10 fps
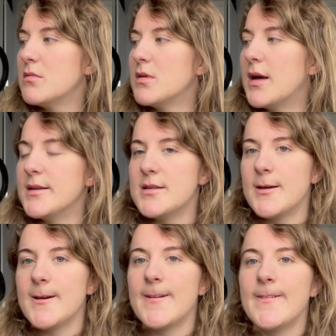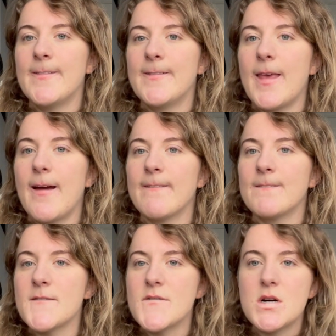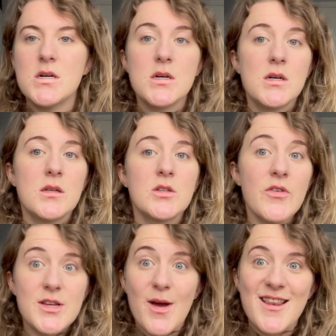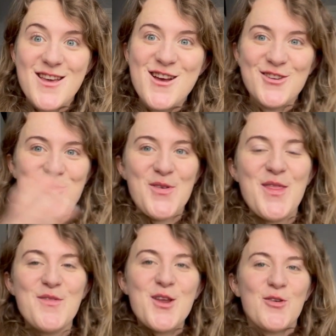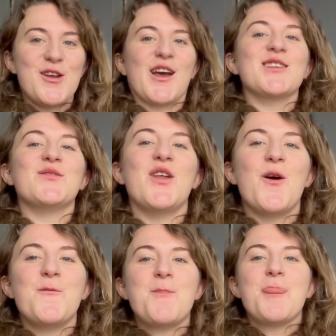And yeah, sorry to end. I don't want to end the video on a negative note.